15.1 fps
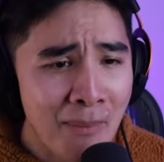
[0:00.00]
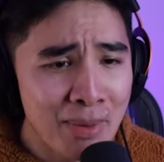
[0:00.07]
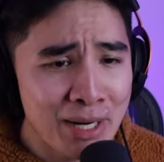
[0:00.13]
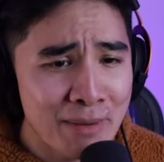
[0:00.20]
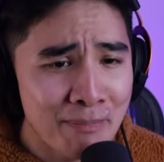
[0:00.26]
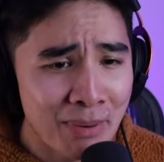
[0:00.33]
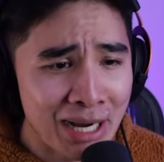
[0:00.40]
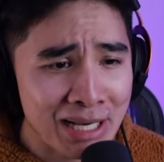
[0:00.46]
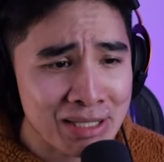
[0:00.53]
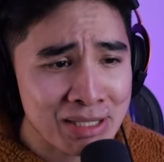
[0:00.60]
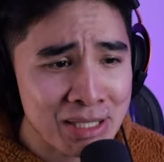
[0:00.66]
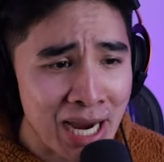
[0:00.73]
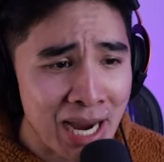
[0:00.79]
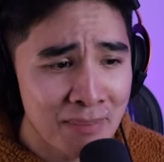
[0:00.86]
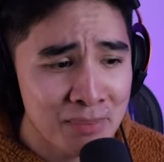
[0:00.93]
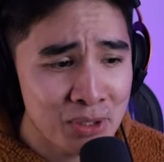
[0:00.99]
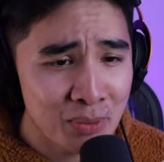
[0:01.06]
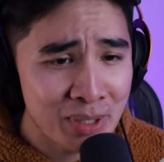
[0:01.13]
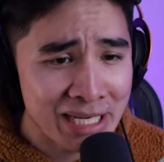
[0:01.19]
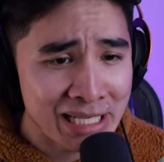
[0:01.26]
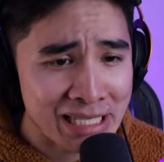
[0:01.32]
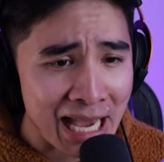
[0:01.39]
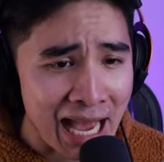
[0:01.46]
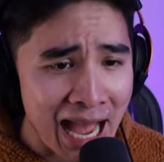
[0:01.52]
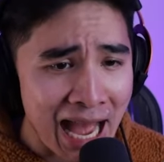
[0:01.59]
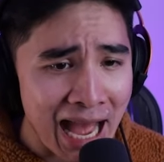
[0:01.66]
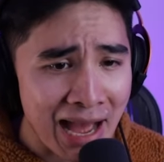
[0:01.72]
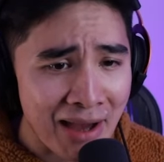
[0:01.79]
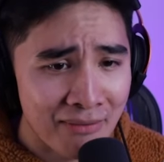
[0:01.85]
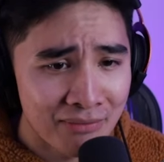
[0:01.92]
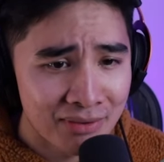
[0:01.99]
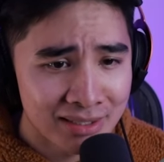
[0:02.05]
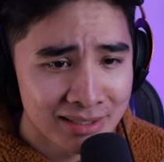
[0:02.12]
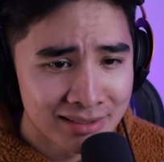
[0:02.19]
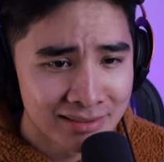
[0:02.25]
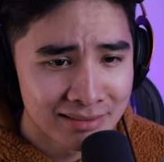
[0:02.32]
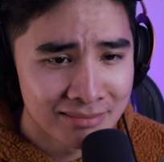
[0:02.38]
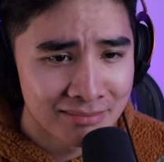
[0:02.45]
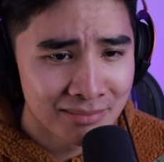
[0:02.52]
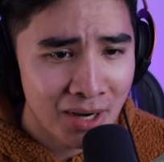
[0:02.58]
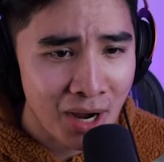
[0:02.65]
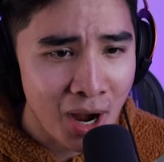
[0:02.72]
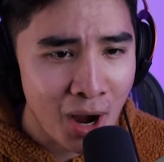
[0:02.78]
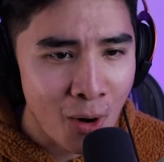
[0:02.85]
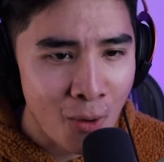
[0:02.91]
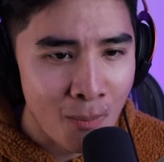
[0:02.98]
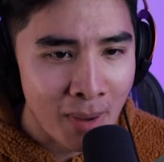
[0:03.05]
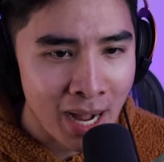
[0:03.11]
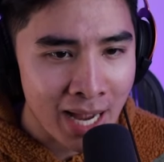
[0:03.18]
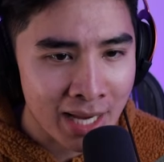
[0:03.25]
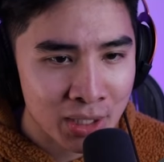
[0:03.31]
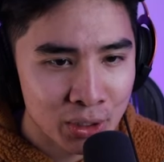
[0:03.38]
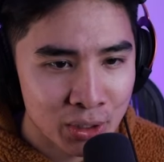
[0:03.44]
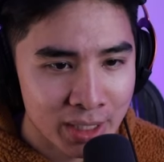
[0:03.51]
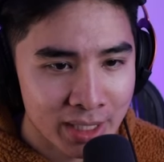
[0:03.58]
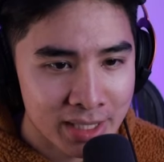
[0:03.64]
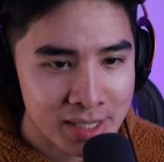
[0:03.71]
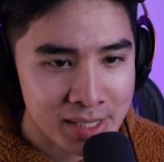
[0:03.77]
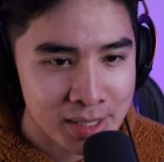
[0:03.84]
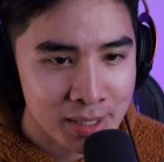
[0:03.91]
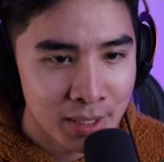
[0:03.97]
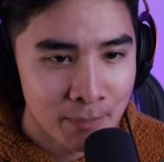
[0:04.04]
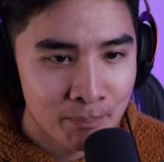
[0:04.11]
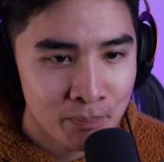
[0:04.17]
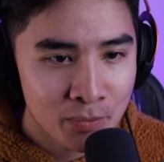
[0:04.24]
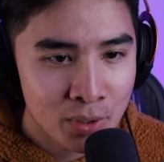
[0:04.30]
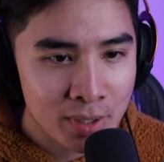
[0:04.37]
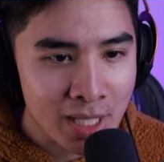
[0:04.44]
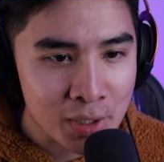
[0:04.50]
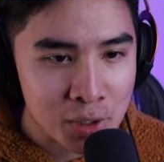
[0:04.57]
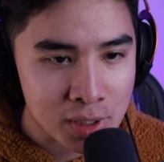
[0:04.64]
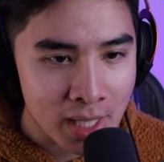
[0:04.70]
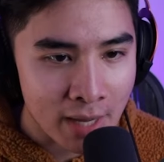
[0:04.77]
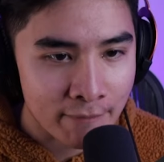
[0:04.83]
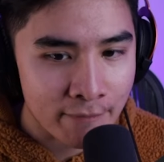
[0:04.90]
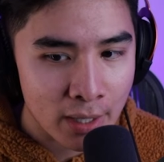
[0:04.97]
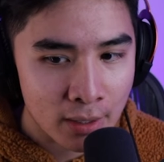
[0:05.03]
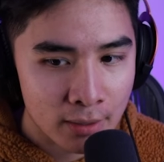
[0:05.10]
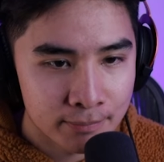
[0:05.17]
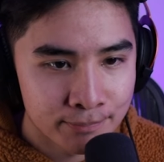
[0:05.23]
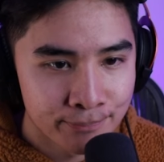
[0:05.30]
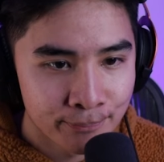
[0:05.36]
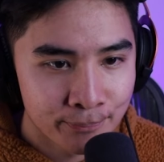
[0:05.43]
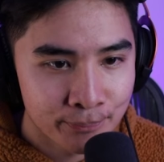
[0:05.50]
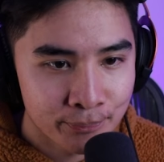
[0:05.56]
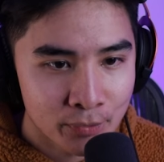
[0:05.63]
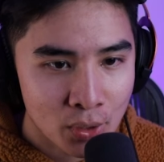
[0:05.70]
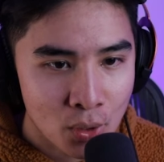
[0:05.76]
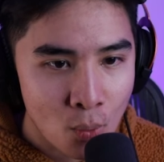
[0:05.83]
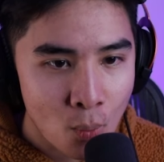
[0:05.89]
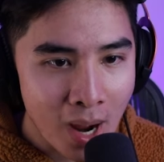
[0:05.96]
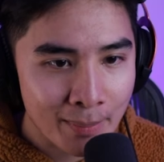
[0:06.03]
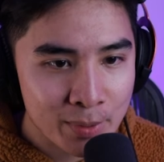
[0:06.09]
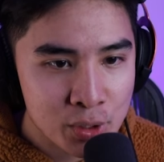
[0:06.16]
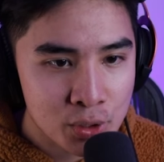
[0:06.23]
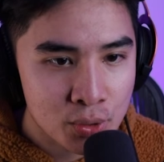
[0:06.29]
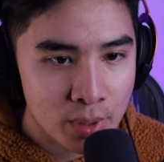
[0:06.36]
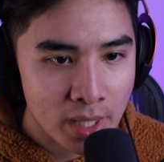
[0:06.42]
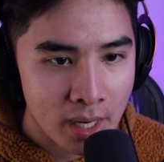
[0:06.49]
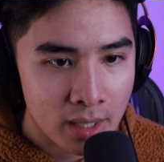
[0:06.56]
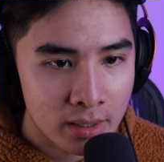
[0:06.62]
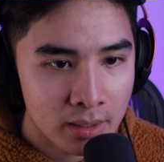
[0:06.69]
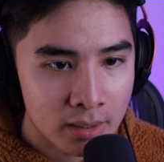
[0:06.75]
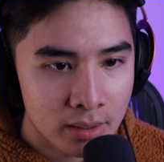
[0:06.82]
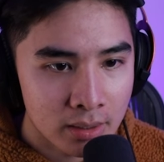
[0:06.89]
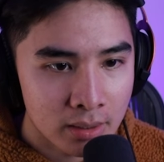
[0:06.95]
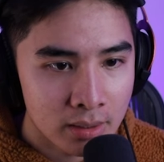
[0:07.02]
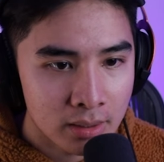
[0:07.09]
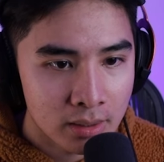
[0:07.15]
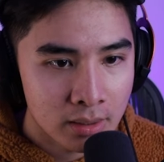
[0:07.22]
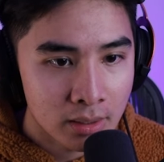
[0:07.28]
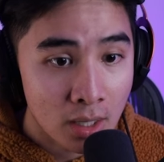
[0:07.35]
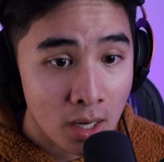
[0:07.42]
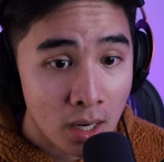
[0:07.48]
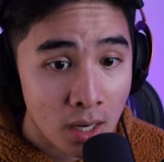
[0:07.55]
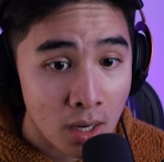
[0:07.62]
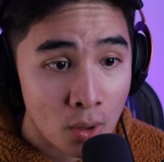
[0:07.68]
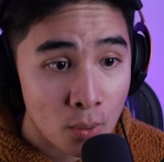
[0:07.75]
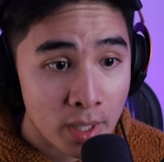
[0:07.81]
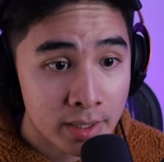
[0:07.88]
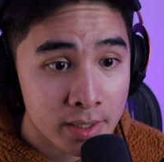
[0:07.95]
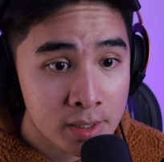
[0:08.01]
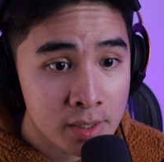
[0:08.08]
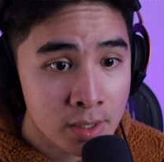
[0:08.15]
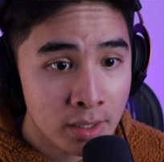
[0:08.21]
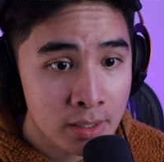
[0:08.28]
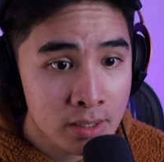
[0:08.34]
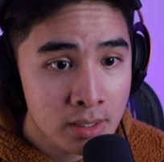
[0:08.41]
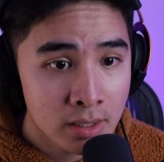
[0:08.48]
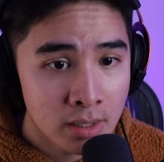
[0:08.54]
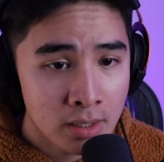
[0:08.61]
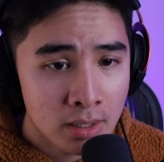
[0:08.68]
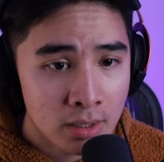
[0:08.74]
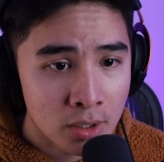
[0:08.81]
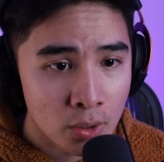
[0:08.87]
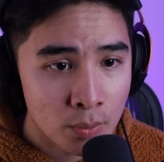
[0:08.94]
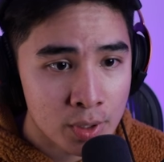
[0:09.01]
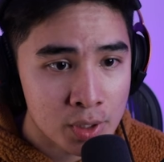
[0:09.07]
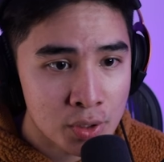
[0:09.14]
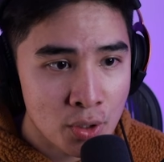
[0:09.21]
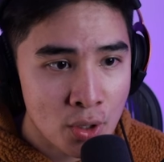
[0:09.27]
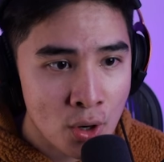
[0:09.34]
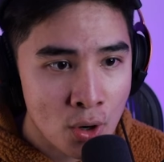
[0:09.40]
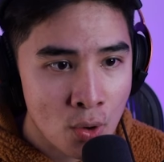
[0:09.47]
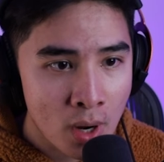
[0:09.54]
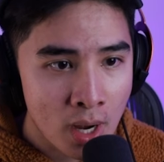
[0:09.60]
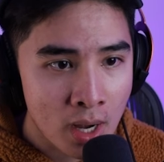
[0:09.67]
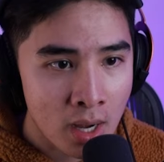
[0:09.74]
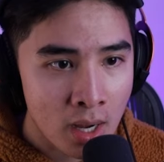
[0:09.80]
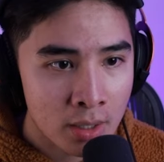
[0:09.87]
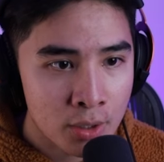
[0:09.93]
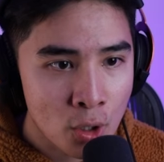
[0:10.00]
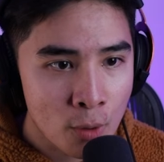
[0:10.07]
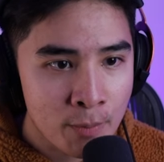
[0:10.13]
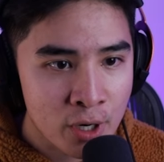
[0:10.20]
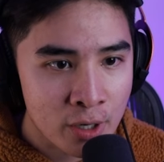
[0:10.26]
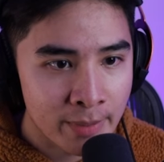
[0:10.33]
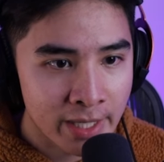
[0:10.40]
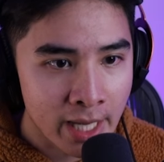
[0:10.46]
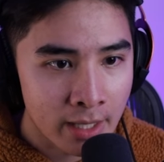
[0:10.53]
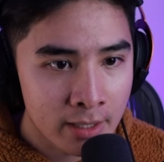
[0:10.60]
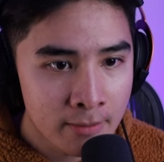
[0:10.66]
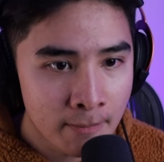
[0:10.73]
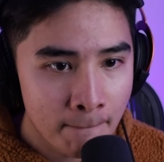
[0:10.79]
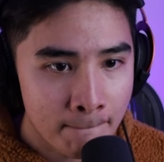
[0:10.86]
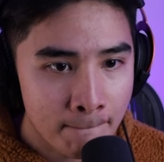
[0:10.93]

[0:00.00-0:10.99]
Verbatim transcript: How many boss times do we need to have? Oh my goodness. You know, that's just not fair. Why would you do that? Okay, this is good. There is no uh, no pyramid head.